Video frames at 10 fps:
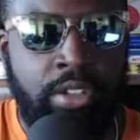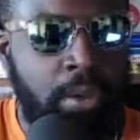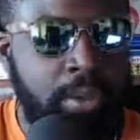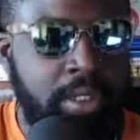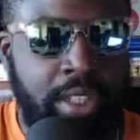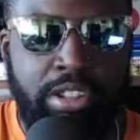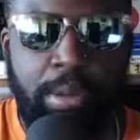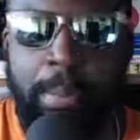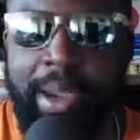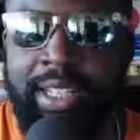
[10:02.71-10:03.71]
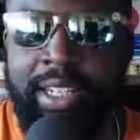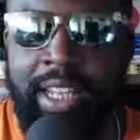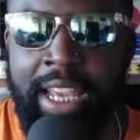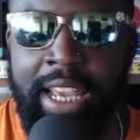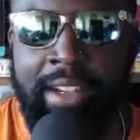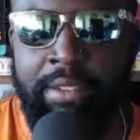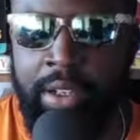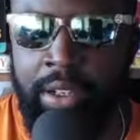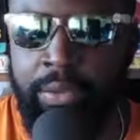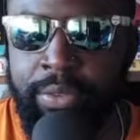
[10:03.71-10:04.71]
old as they used to be back in the day, and you
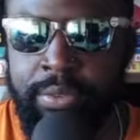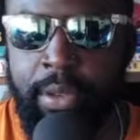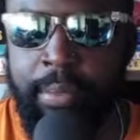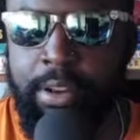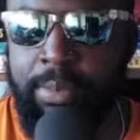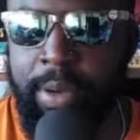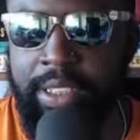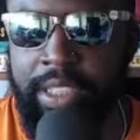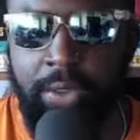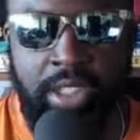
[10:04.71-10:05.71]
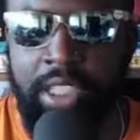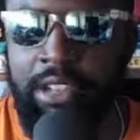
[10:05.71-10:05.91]
know, for, for the most part, the stuff you're seeing in the